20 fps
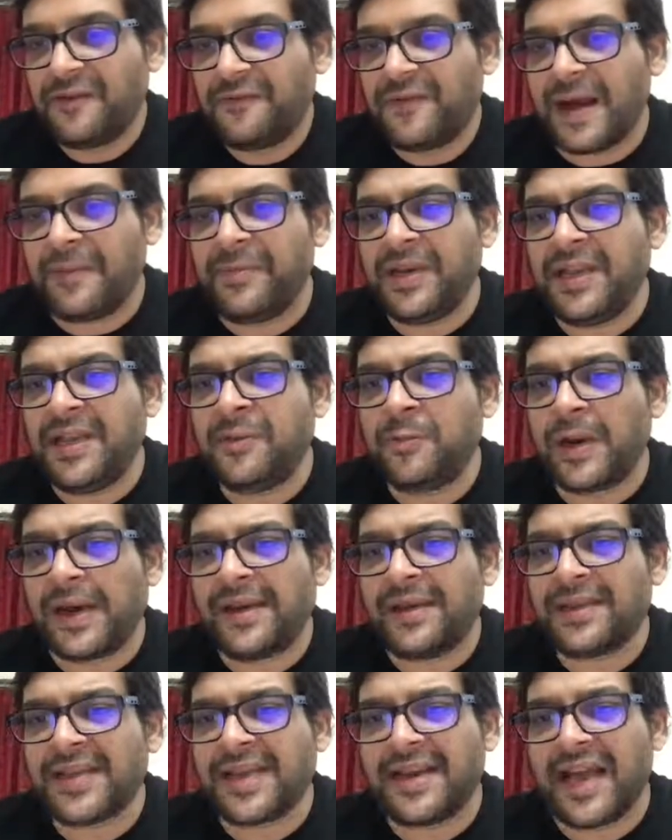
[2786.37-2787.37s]
Family
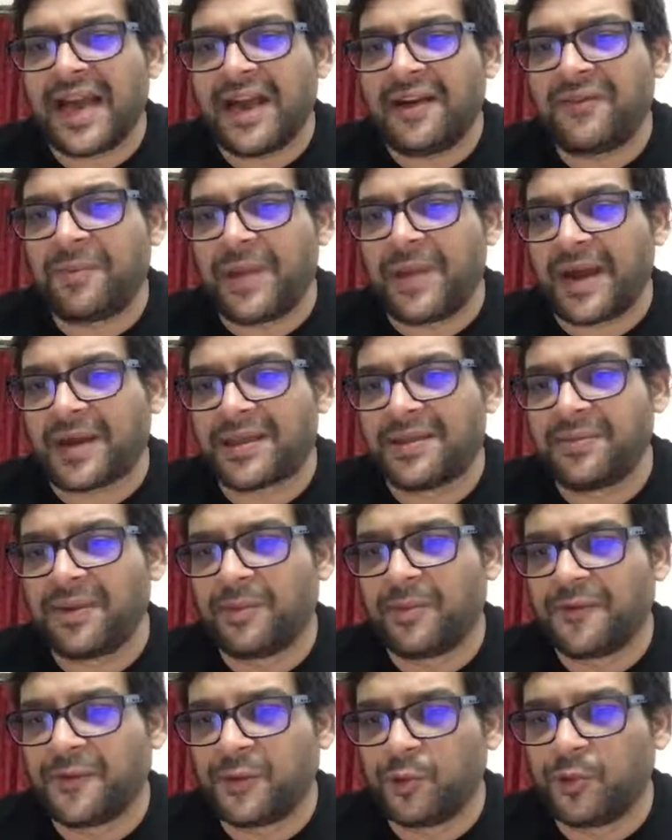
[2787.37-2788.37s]
1 can have a
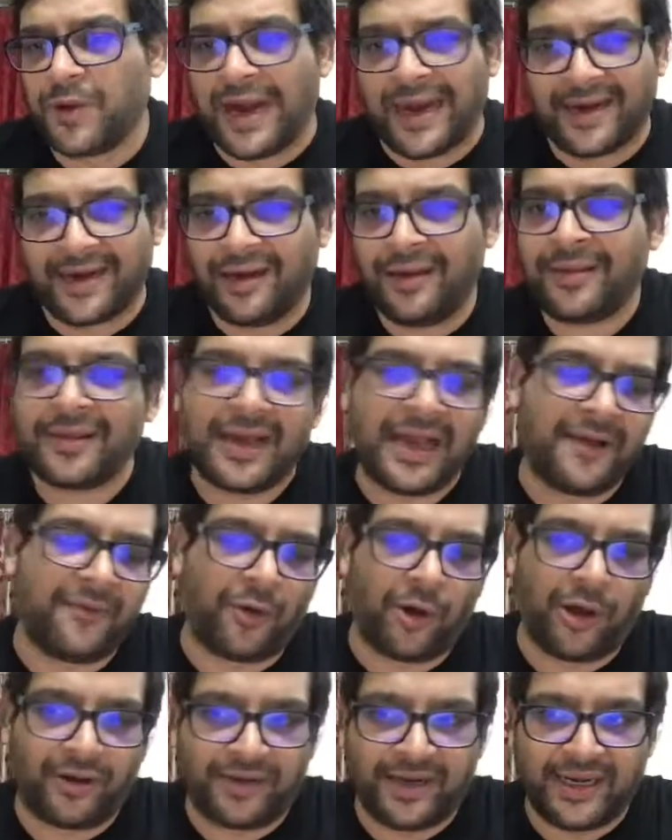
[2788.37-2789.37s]
maximum of 2 adults. I've
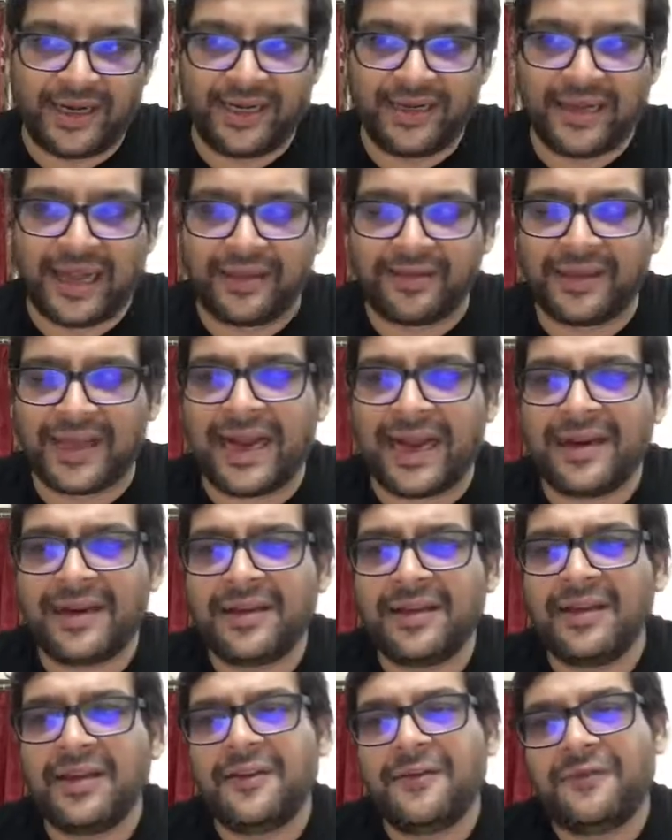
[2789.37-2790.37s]
already done
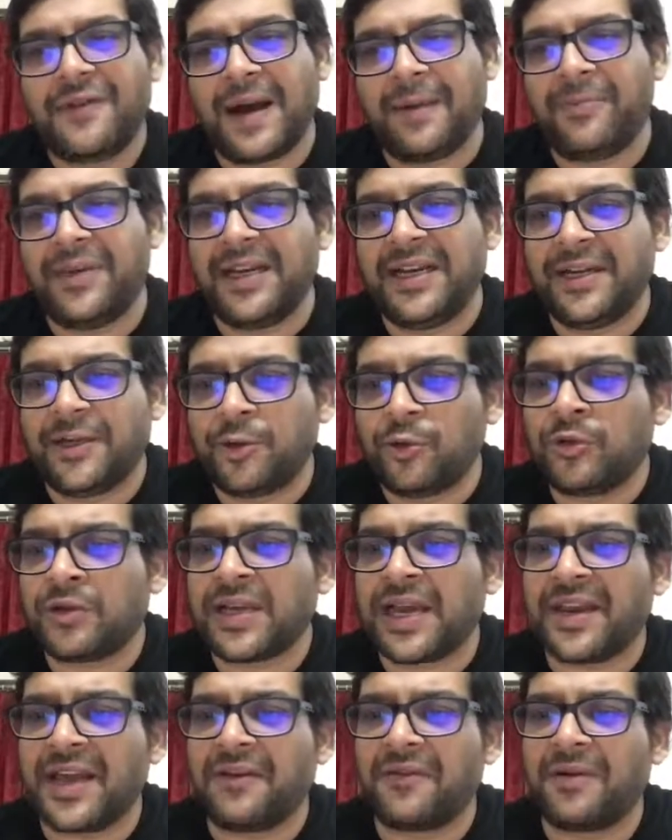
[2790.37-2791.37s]
that. Family 2
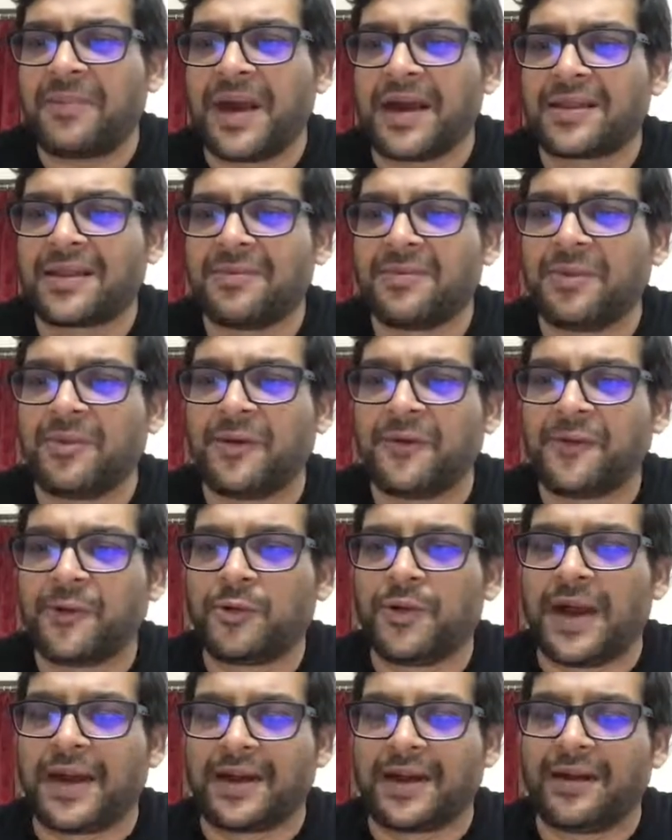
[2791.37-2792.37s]
can have a maximum of
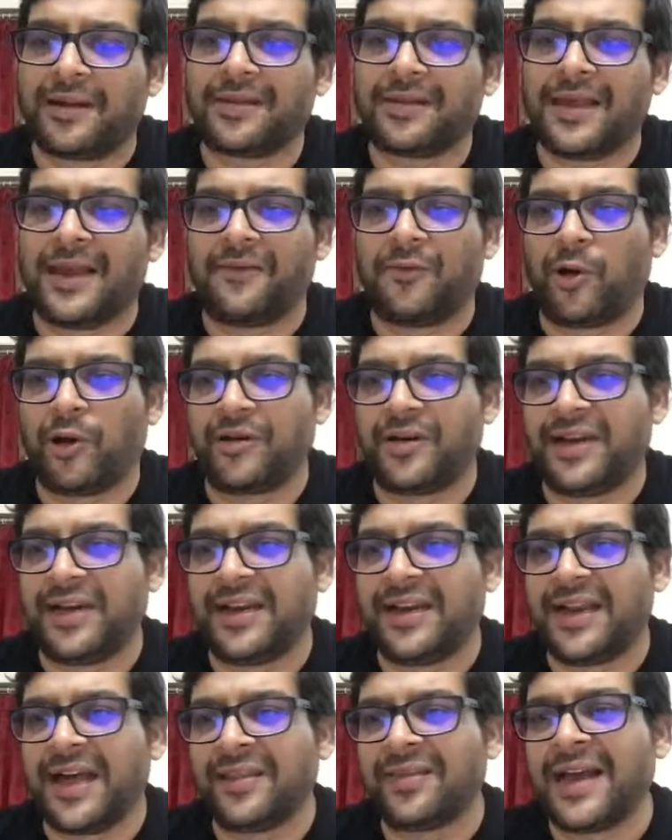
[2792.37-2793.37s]
2 adults. I've already
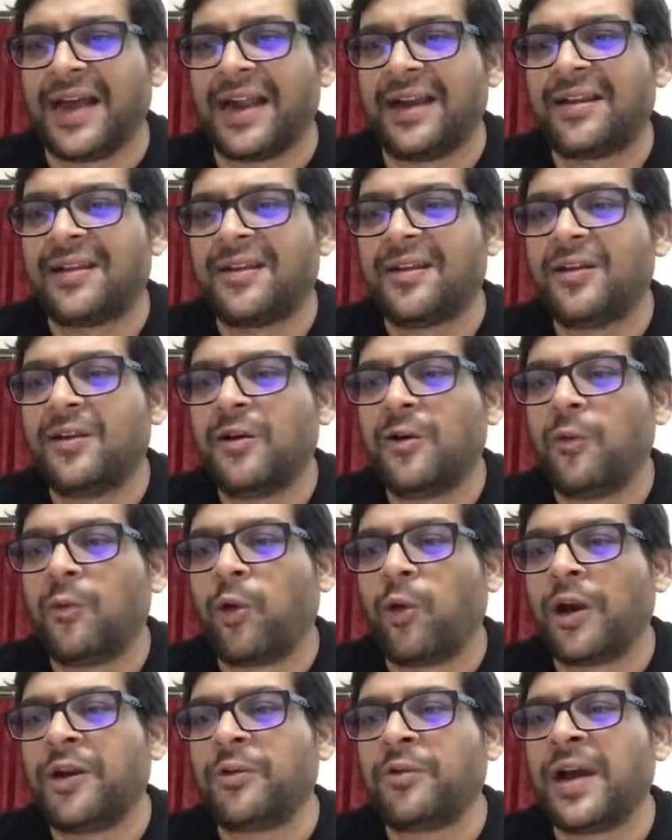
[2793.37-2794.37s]
done that.
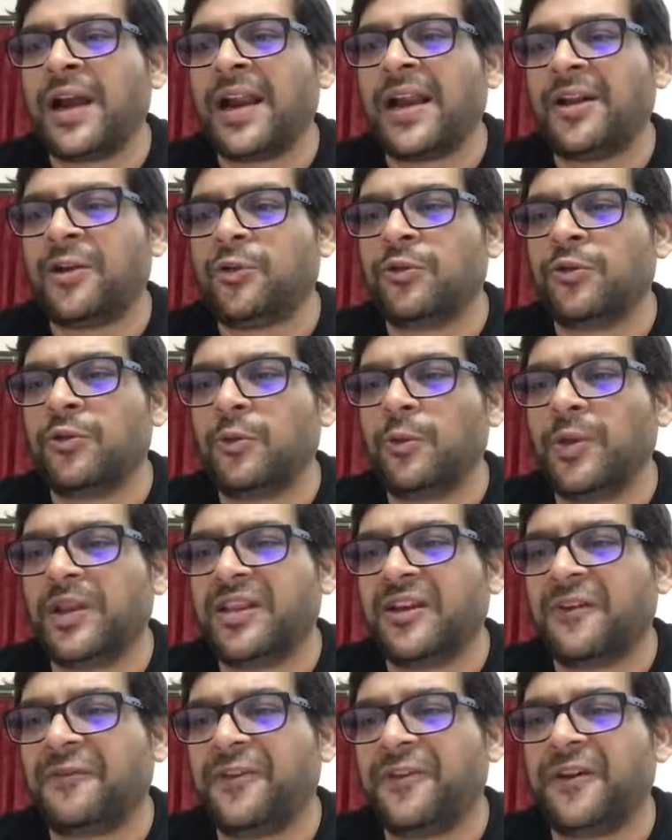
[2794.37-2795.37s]
What do I do with
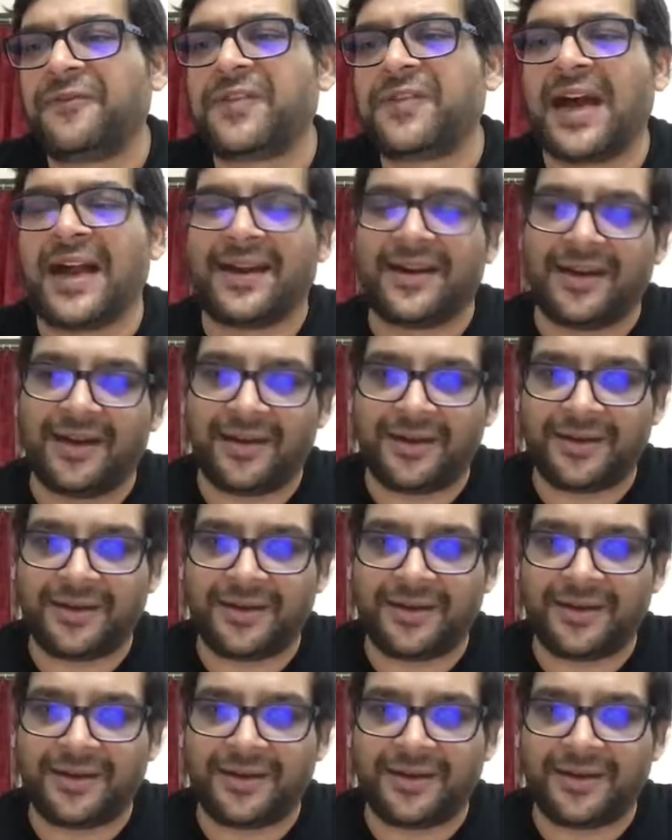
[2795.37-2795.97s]
the 5th adult?